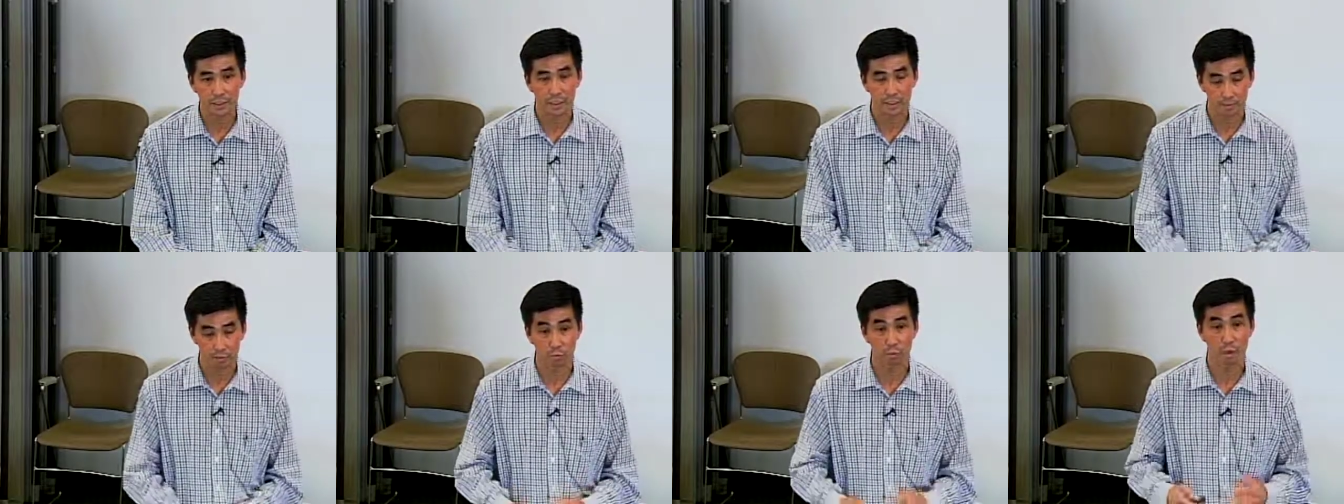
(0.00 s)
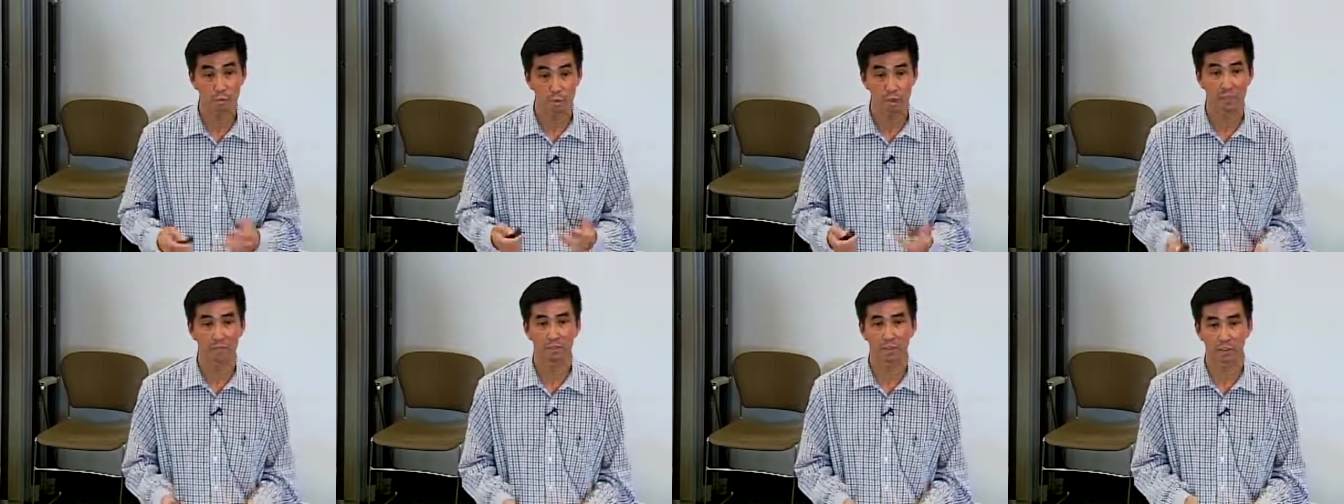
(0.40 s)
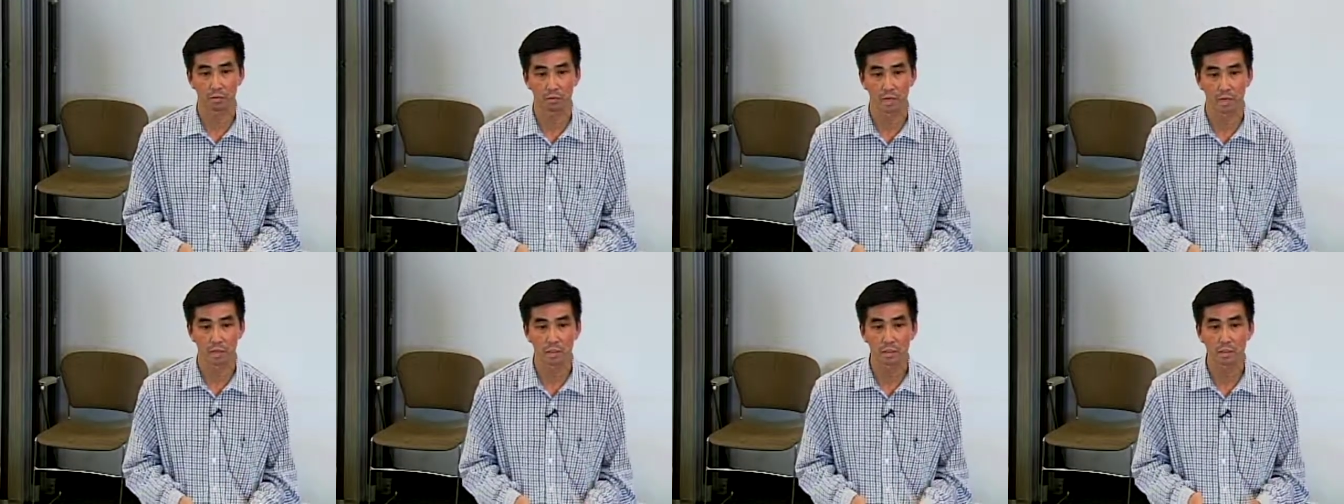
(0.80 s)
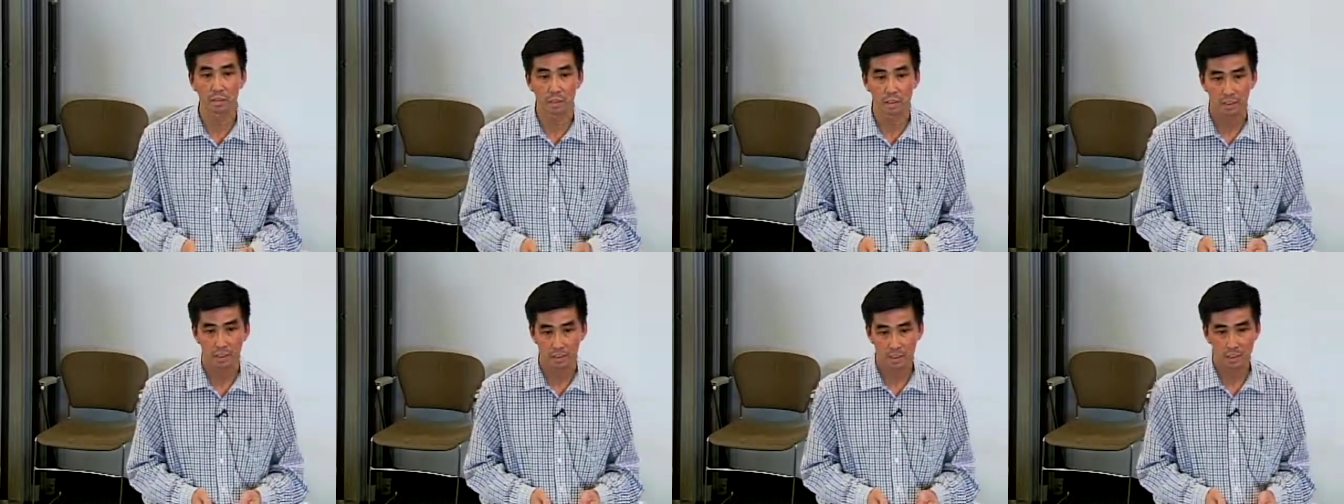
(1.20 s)
and, and responds very well
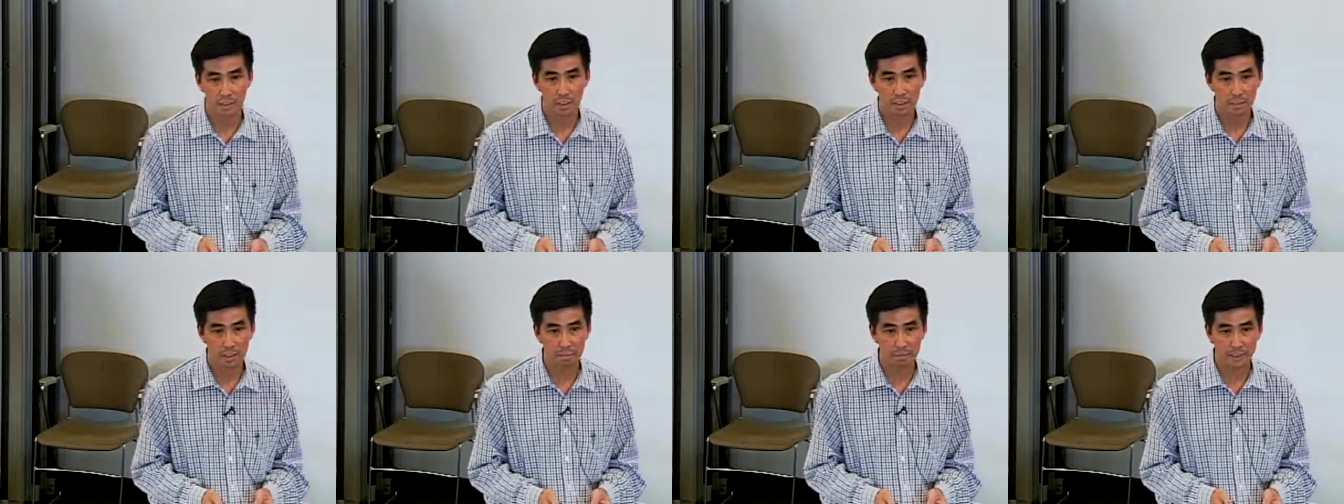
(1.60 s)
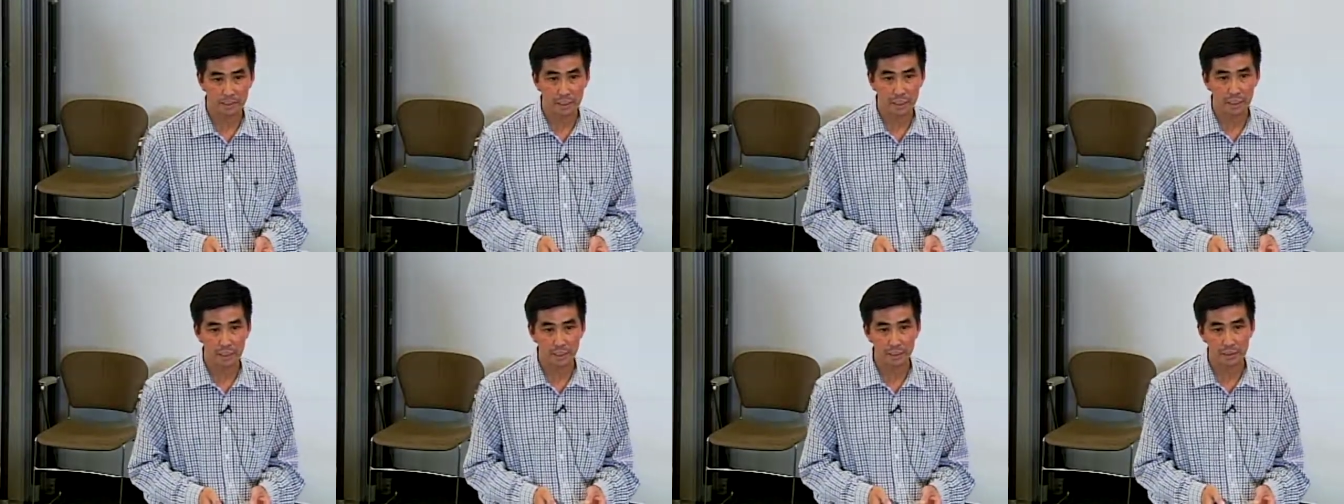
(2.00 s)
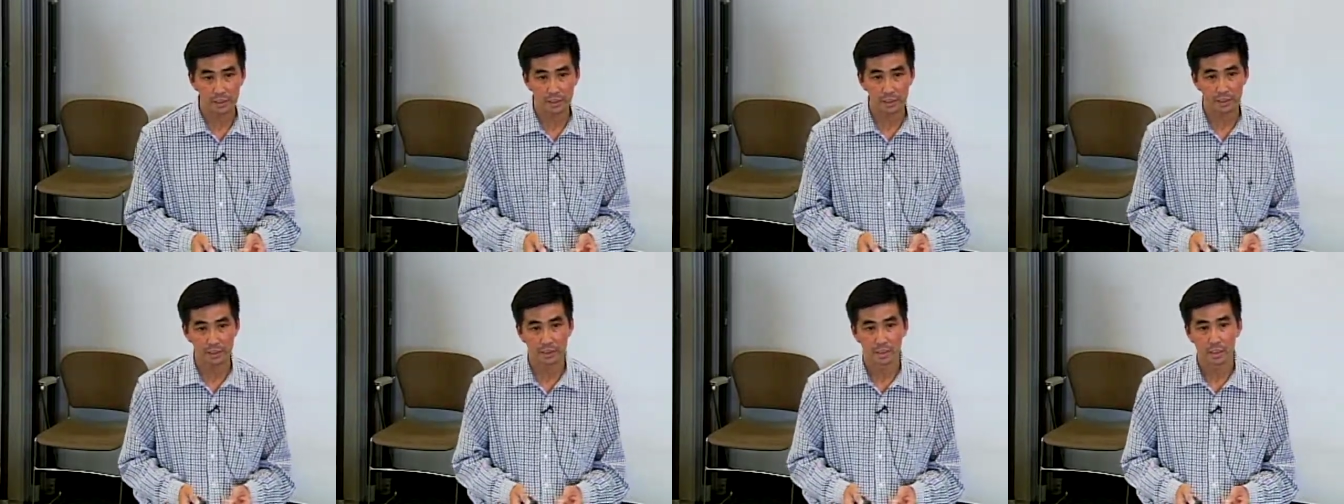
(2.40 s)
to medication.